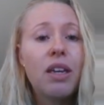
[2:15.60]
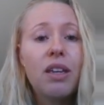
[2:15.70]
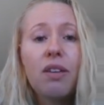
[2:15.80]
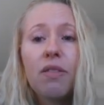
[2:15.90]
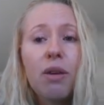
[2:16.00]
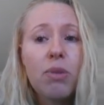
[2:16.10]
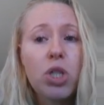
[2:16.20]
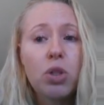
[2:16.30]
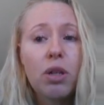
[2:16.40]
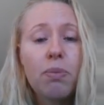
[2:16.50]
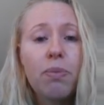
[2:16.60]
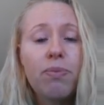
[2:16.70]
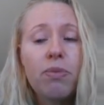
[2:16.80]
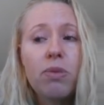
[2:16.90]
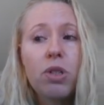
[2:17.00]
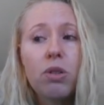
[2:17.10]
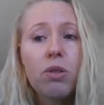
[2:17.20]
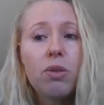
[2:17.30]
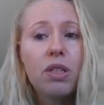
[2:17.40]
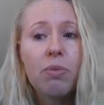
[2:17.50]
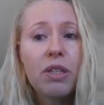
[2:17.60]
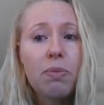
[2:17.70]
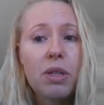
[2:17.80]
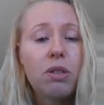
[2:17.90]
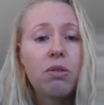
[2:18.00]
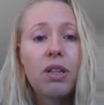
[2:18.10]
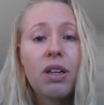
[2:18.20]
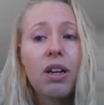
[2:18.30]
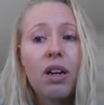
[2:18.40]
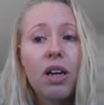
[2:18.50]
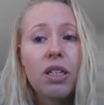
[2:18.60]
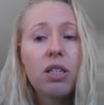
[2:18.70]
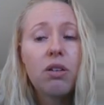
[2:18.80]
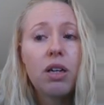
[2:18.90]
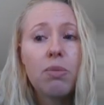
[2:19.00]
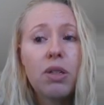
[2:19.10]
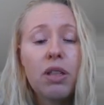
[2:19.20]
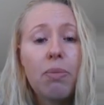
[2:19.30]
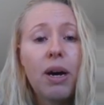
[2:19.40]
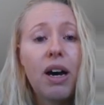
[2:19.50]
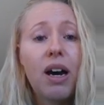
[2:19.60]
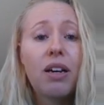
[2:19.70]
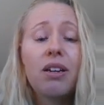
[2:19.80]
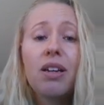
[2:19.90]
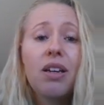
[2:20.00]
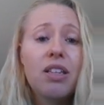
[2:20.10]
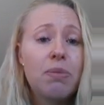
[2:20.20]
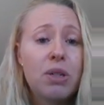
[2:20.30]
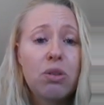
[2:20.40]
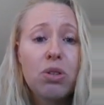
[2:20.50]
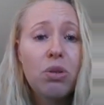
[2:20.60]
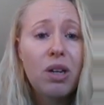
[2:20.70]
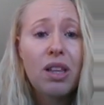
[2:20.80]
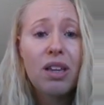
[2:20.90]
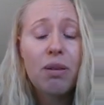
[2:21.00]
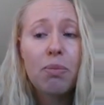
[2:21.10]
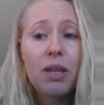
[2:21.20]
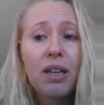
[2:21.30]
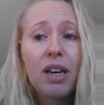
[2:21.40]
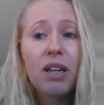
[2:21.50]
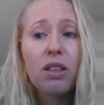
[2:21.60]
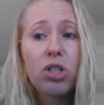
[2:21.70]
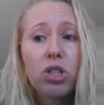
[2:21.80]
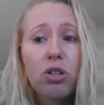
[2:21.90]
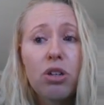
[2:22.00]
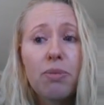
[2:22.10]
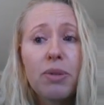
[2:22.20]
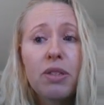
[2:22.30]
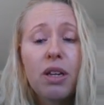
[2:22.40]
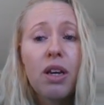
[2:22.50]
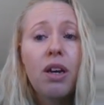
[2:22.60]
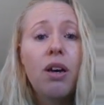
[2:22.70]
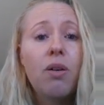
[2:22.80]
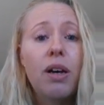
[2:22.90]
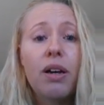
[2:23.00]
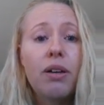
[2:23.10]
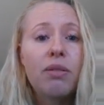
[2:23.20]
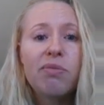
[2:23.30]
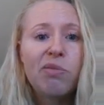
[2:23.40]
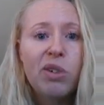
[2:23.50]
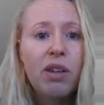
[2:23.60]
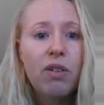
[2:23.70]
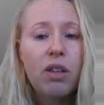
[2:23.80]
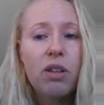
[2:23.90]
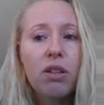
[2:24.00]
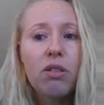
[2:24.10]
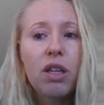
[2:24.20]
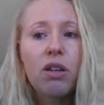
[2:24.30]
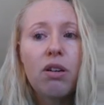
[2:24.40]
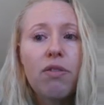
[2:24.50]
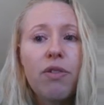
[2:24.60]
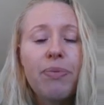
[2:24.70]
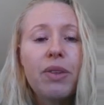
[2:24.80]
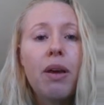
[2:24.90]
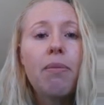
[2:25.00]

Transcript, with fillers: to somewhere special. Get an ice cream to the park, special toy they can pick out at the shops, um, whatever you can think of. Make your chart together,